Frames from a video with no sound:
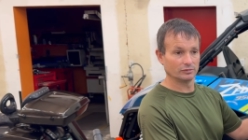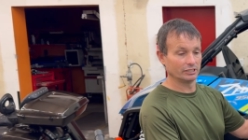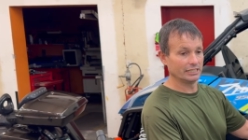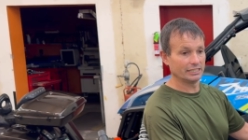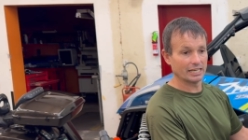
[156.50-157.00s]

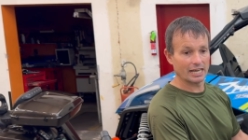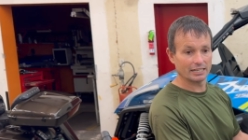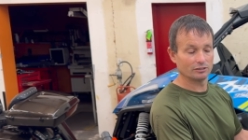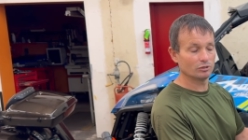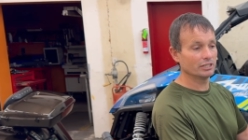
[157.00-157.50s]

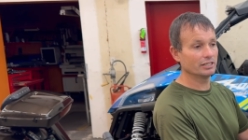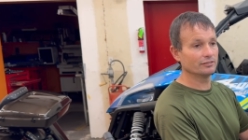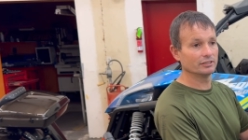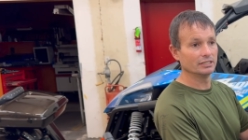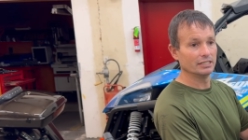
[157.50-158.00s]
it,
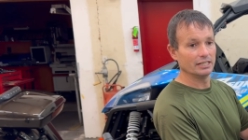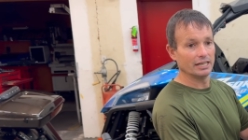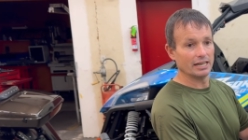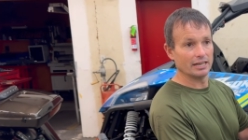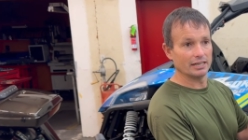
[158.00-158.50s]
whatever,
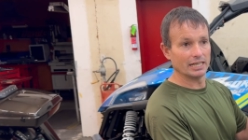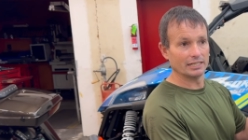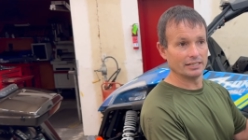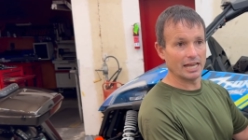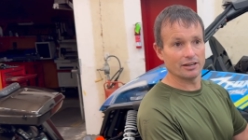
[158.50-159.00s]

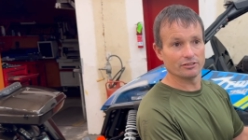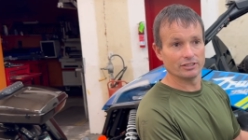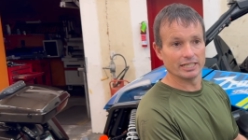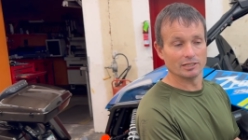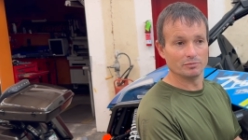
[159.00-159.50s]
and now
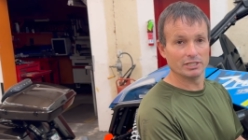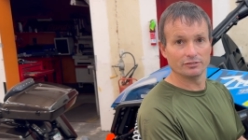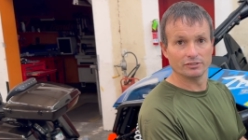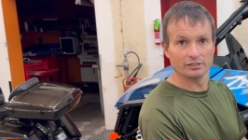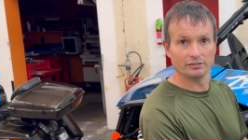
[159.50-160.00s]
they could
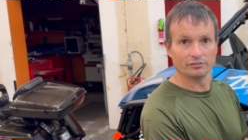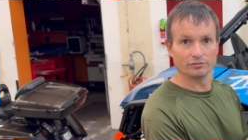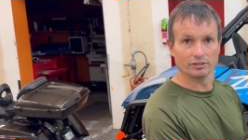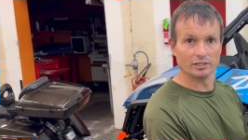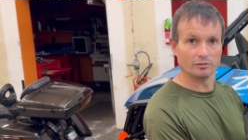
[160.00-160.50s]
benefit
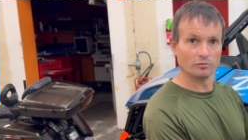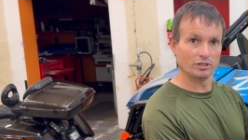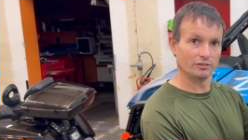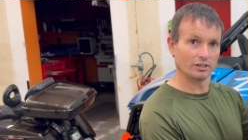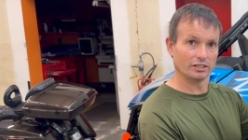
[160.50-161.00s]
from one
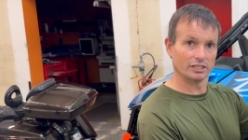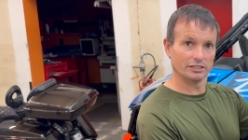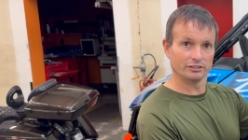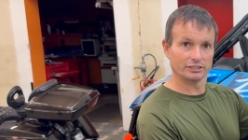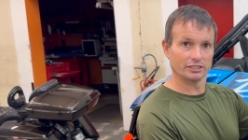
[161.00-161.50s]
of our
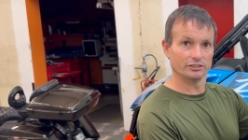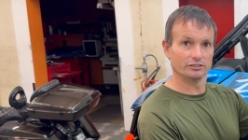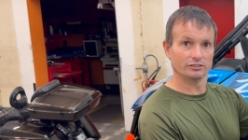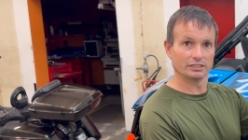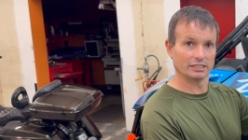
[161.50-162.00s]
other
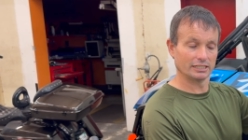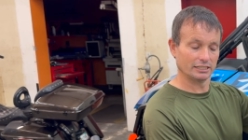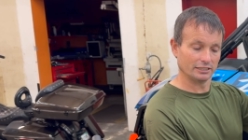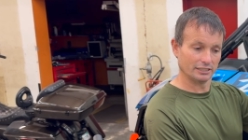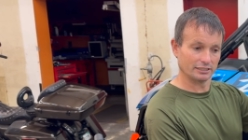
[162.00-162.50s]
tunes that
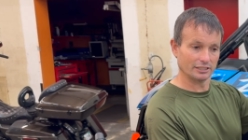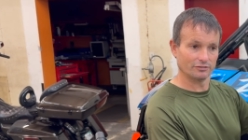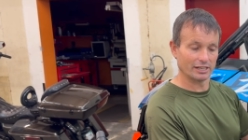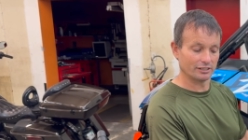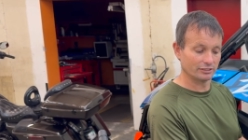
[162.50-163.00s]
they, that they
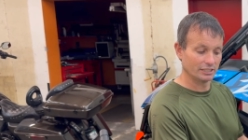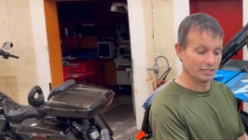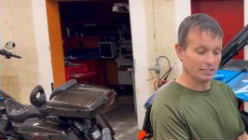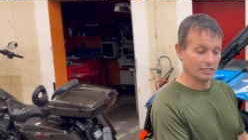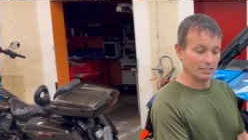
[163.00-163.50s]
found
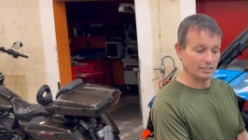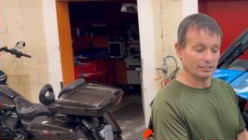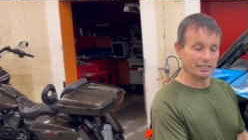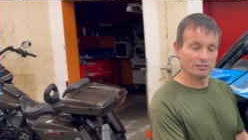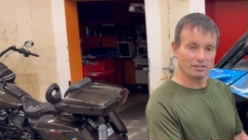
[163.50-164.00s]

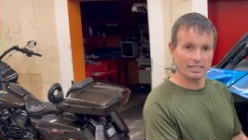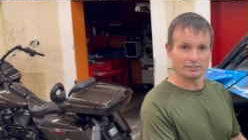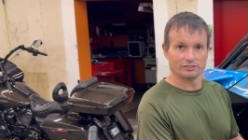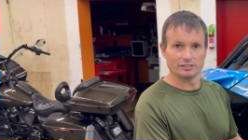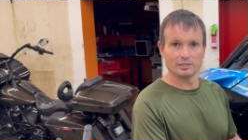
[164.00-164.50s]
they don't have to
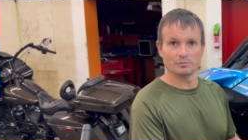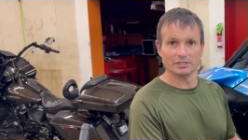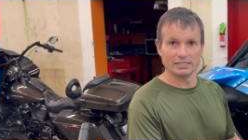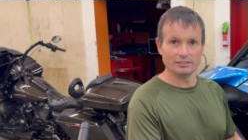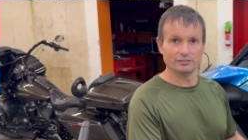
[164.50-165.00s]
ship the
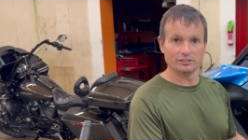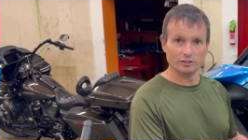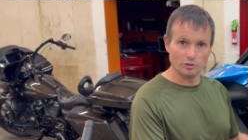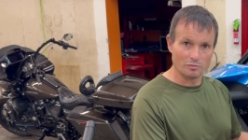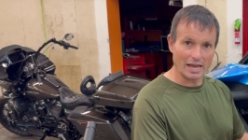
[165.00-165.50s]

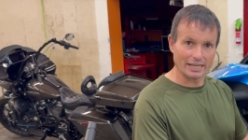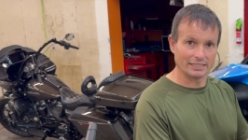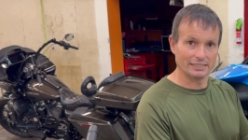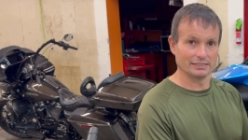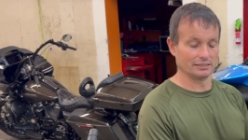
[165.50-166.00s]
ECU back
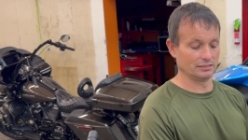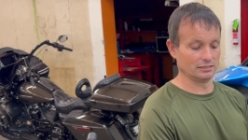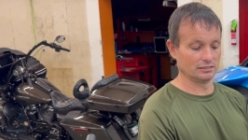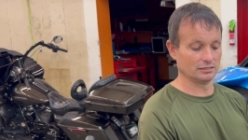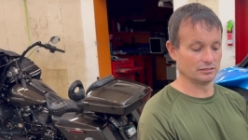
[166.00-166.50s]
in.
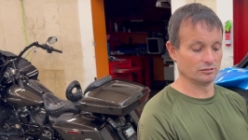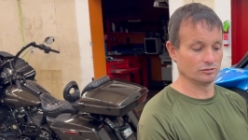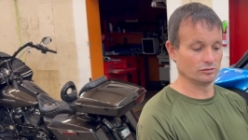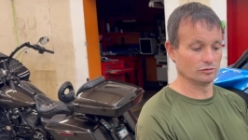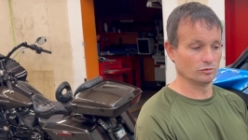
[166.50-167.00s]
Uh,
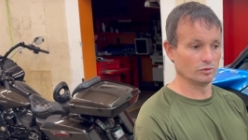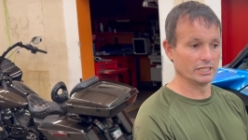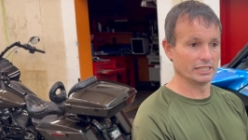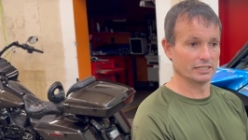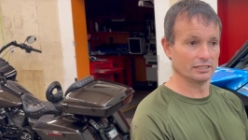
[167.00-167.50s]
we
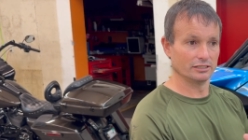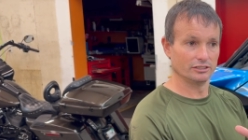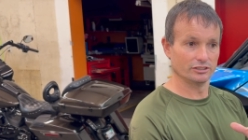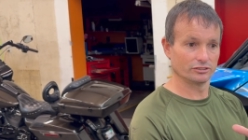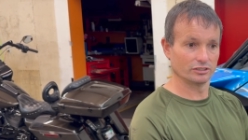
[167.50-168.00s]
can
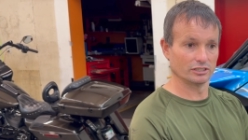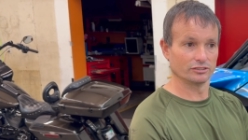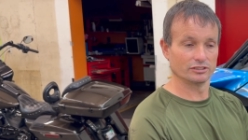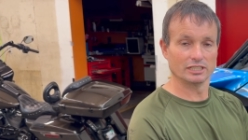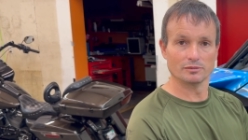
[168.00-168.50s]
just uh,
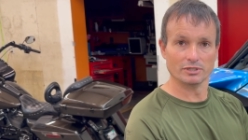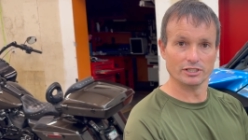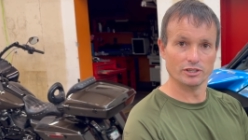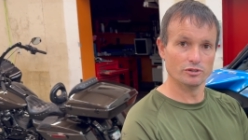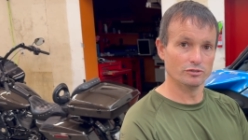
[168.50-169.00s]
send them the
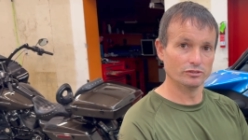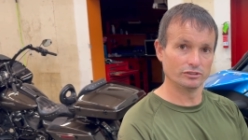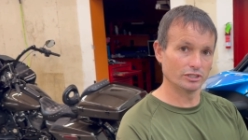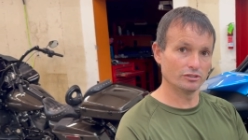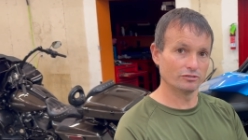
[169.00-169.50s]
new
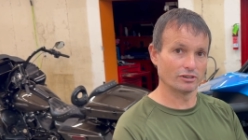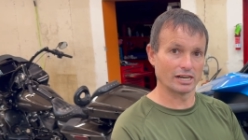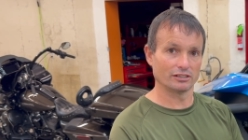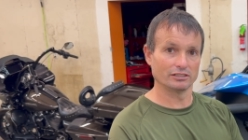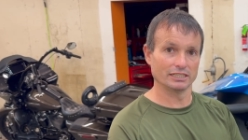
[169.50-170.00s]
tune
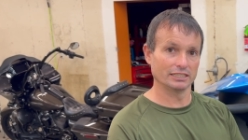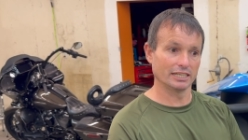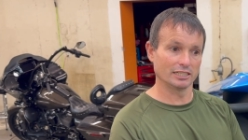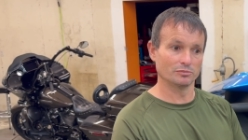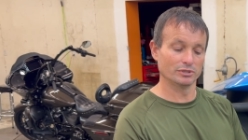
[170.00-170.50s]
file and then they
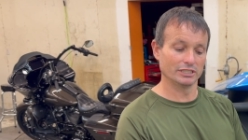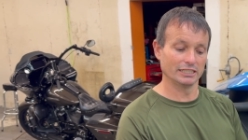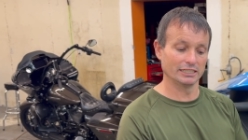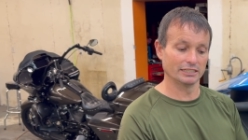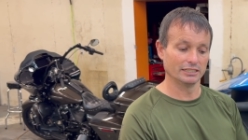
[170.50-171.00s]
can put it
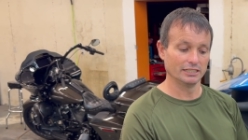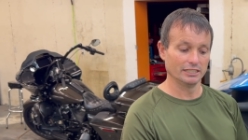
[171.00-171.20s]
in.